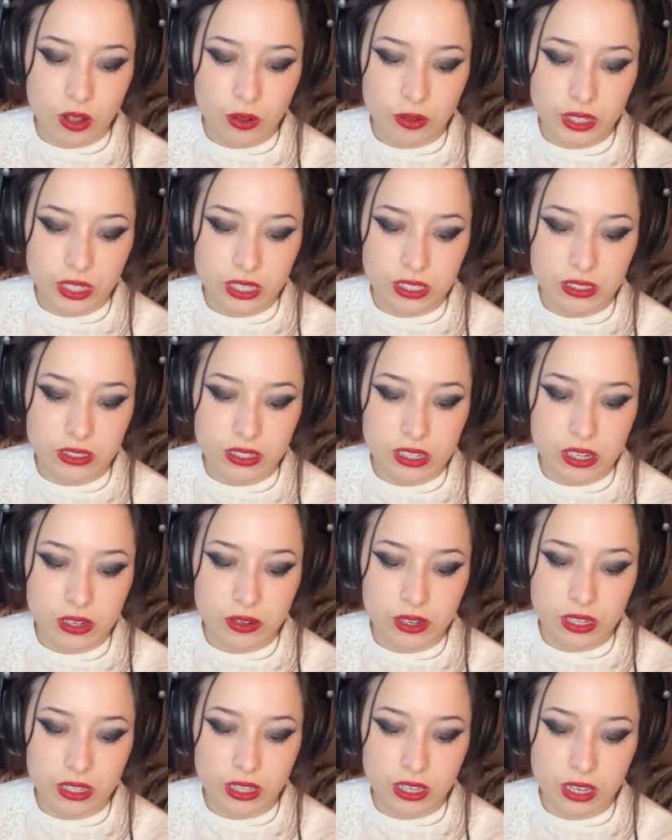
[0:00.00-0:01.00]
holding its
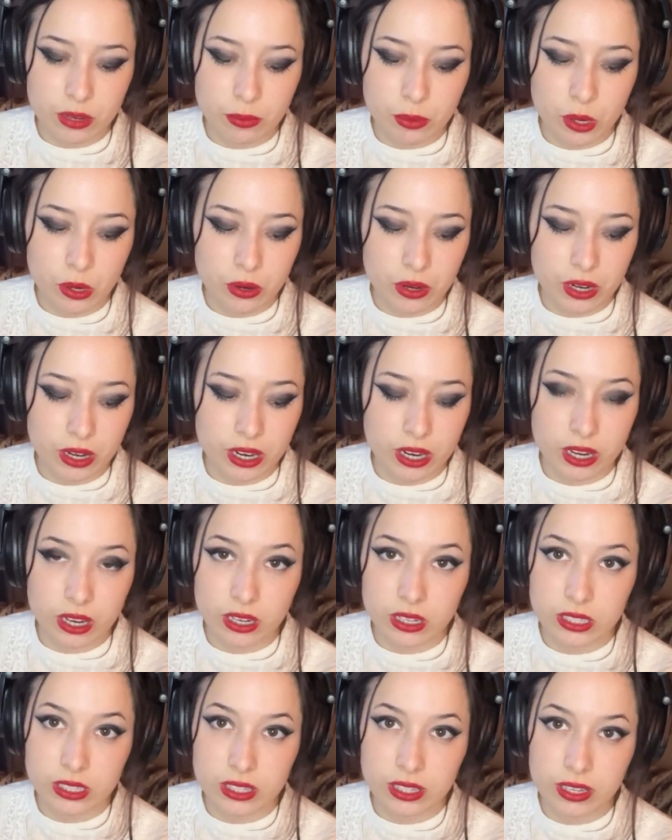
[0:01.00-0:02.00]
secret like a poker
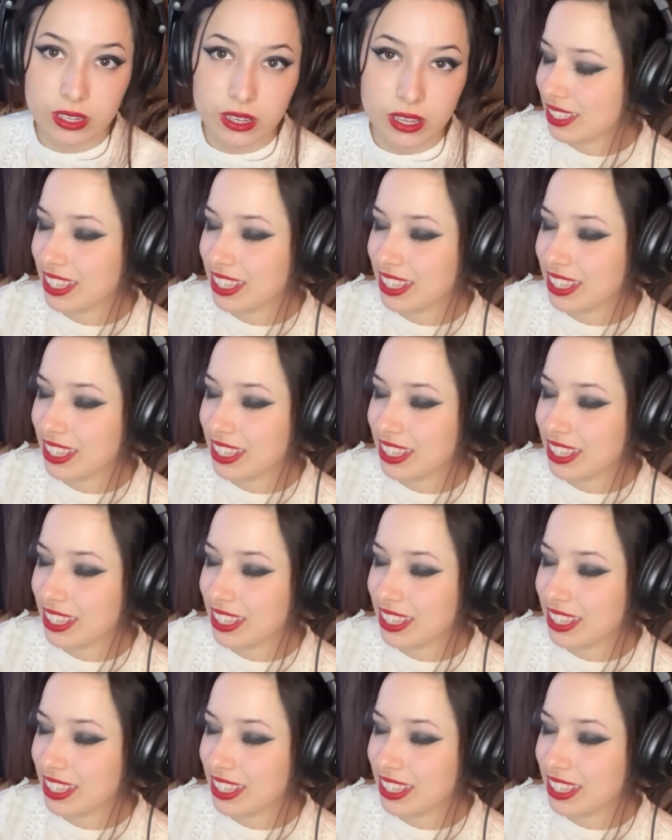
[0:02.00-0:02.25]
hand.